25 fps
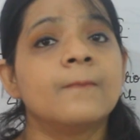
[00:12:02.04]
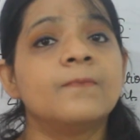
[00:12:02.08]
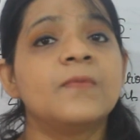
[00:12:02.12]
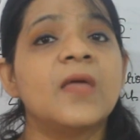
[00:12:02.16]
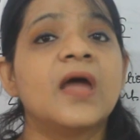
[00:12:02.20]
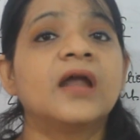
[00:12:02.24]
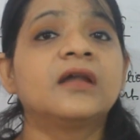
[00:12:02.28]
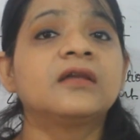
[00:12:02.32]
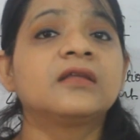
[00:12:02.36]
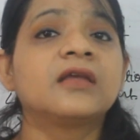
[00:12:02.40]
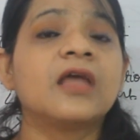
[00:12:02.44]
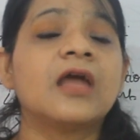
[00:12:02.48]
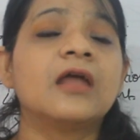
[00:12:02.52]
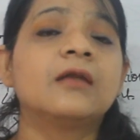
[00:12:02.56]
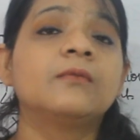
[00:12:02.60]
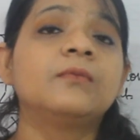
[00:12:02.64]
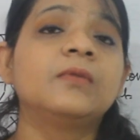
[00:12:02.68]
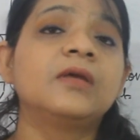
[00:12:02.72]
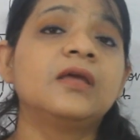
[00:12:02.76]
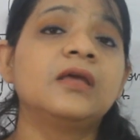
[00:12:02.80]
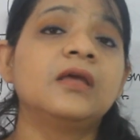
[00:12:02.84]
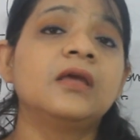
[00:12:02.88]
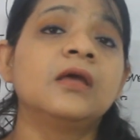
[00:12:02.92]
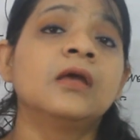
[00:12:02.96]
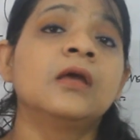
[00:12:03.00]
that
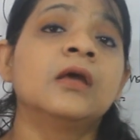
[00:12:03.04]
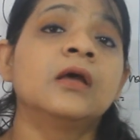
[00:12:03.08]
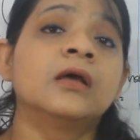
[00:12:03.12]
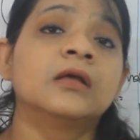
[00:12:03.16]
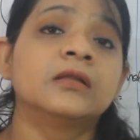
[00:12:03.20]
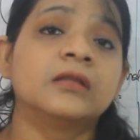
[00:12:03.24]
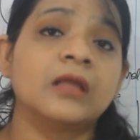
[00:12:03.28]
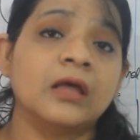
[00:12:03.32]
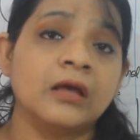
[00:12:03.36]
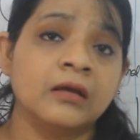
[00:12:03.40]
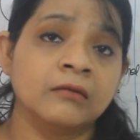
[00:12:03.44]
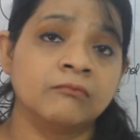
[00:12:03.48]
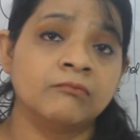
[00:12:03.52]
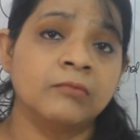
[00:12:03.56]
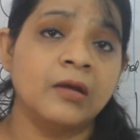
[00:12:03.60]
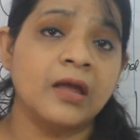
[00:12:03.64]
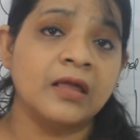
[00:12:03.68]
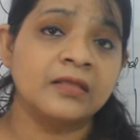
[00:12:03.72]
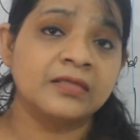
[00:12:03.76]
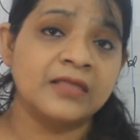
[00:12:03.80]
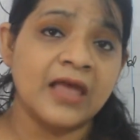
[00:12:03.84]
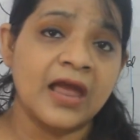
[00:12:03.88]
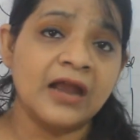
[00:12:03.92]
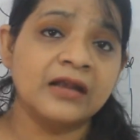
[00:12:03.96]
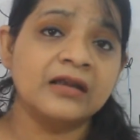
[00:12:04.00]
can be
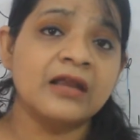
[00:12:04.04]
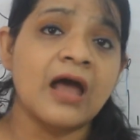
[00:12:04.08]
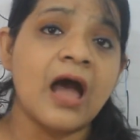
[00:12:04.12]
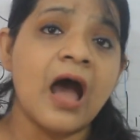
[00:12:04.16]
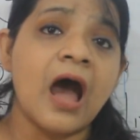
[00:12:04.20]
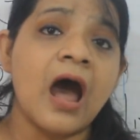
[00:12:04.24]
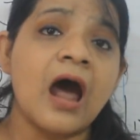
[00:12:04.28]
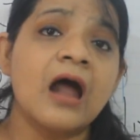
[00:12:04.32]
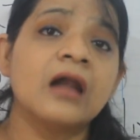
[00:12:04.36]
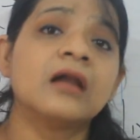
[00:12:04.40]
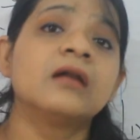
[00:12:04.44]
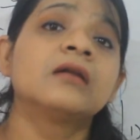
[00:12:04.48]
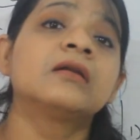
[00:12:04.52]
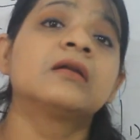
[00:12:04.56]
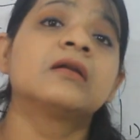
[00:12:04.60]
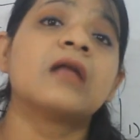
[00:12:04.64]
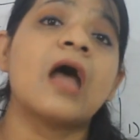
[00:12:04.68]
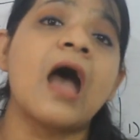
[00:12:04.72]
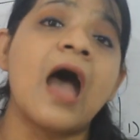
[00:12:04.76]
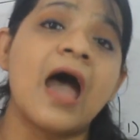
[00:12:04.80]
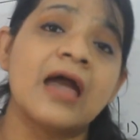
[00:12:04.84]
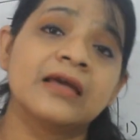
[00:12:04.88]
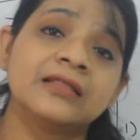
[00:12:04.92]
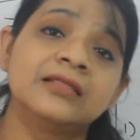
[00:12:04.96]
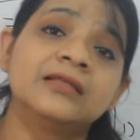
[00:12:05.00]
that are
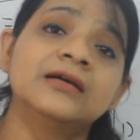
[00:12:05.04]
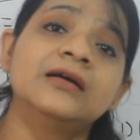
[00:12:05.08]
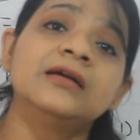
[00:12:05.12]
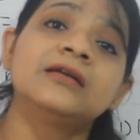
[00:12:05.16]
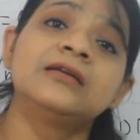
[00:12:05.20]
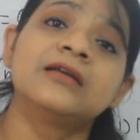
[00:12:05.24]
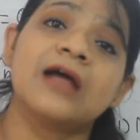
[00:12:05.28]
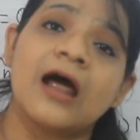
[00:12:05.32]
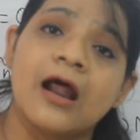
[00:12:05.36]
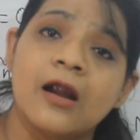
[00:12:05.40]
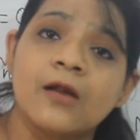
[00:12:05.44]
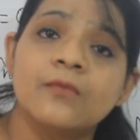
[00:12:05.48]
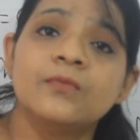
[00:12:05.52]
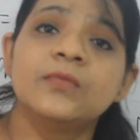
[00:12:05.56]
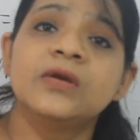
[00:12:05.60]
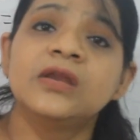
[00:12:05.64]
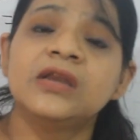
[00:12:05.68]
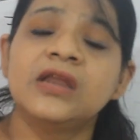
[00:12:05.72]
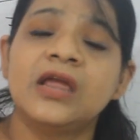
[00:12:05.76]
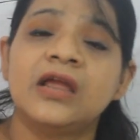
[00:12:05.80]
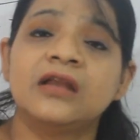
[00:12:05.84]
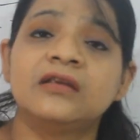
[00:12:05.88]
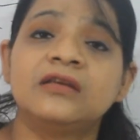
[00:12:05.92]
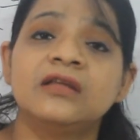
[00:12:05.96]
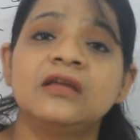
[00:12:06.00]
either
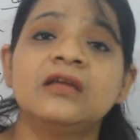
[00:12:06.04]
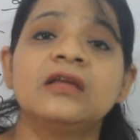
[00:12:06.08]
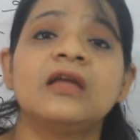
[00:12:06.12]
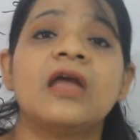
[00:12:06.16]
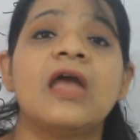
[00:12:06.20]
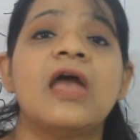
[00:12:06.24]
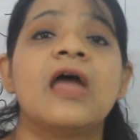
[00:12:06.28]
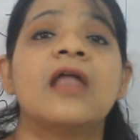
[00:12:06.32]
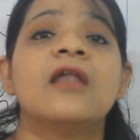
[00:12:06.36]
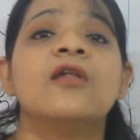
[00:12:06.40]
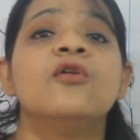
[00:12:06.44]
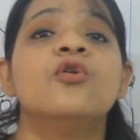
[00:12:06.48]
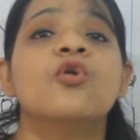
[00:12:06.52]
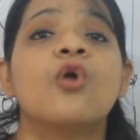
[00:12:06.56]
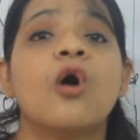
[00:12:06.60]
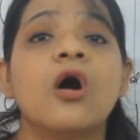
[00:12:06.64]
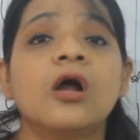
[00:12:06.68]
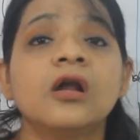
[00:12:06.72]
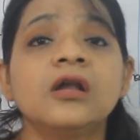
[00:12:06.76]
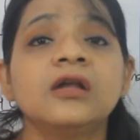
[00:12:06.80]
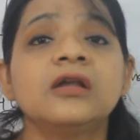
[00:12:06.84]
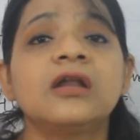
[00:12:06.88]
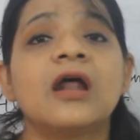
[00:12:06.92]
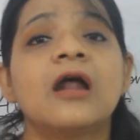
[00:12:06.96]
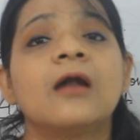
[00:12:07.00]
terminating and
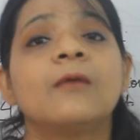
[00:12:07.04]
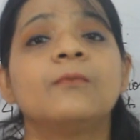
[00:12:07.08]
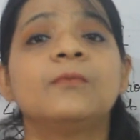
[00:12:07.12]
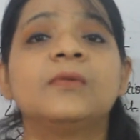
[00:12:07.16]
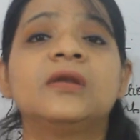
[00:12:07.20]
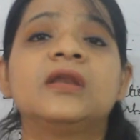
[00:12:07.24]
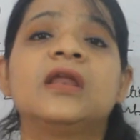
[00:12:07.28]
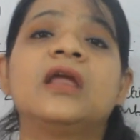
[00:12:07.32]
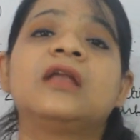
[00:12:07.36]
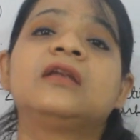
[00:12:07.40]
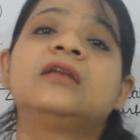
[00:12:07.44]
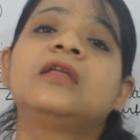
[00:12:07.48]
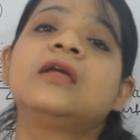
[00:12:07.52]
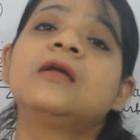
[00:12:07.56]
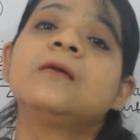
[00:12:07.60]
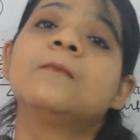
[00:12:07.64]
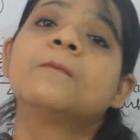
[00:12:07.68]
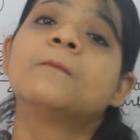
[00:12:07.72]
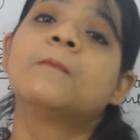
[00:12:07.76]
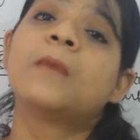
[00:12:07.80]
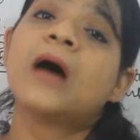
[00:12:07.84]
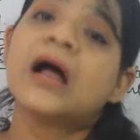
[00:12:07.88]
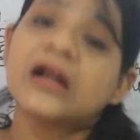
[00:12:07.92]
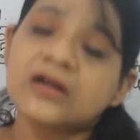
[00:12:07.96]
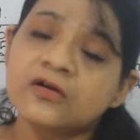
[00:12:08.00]

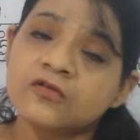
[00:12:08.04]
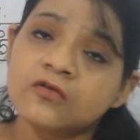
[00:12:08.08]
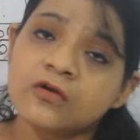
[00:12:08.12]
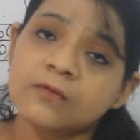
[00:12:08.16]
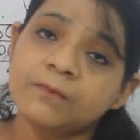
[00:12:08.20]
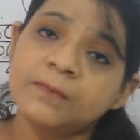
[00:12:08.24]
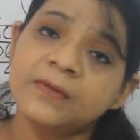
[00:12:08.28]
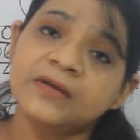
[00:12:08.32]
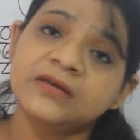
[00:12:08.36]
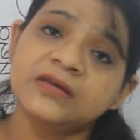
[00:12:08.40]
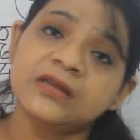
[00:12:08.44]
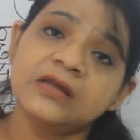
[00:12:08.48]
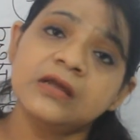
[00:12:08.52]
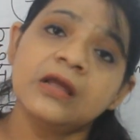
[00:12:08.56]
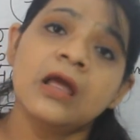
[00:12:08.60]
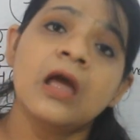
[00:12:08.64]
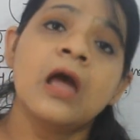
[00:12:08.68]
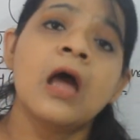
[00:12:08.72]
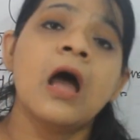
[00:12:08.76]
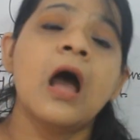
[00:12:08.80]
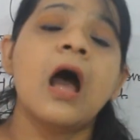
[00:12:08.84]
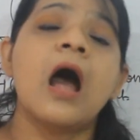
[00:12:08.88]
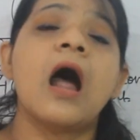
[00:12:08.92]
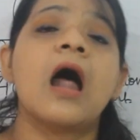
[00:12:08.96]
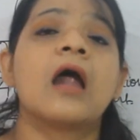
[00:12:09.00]
non-terminating but repeating
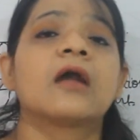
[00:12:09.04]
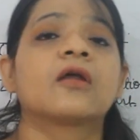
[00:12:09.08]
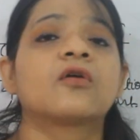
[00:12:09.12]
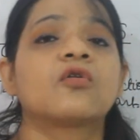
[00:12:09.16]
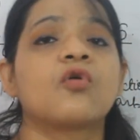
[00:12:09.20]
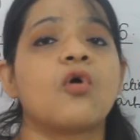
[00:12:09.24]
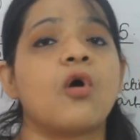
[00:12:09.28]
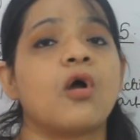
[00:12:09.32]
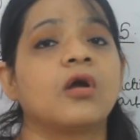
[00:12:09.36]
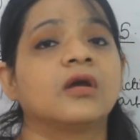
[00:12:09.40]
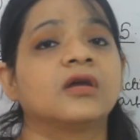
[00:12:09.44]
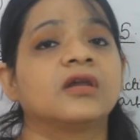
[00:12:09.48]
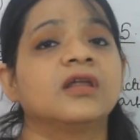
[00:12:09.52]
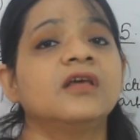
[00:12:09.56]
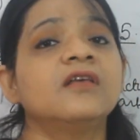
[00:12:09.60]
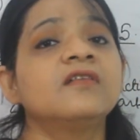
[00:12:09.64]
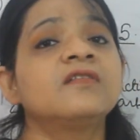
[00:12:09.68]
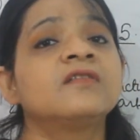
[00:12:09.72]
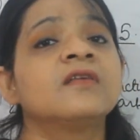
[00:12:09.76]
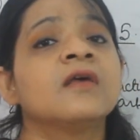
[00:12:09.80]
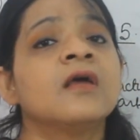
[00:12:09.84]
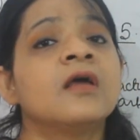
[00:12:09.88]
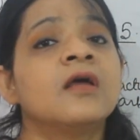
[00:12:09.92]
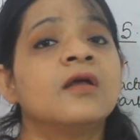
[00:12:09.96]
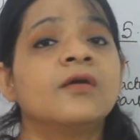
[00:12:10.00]
are called
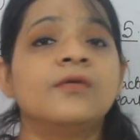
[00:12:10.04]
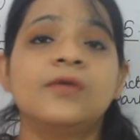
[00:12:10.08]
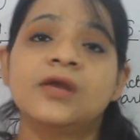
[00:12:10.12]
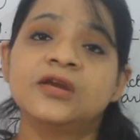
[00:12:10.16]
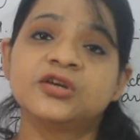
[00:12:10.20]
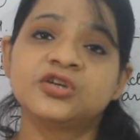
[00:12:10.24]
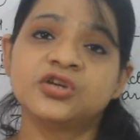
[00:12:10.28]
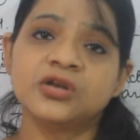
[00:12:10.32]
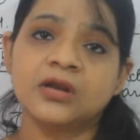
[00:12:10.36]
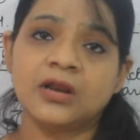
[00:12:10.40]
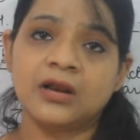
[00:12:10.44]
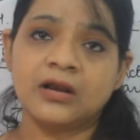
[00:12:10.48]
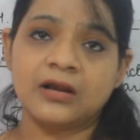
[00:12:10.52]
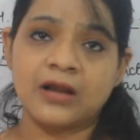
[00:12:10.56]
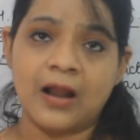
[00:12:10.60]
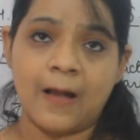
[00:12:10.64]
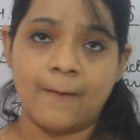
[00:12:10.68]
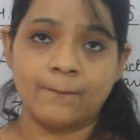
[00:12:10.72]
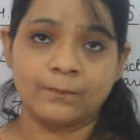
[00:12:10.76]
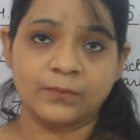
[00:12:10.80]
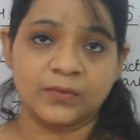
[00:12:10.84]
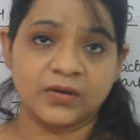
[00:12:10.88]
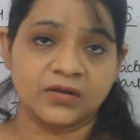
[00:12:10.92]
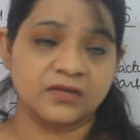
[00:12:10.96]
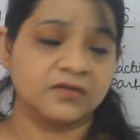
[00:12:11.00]
as rational
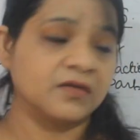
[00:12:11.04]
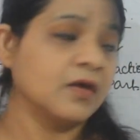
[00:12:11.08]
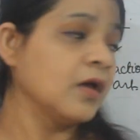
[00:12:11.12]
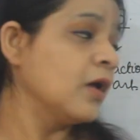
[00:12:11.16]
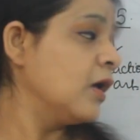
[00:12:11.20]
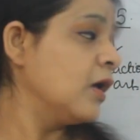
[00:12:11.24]
numbers.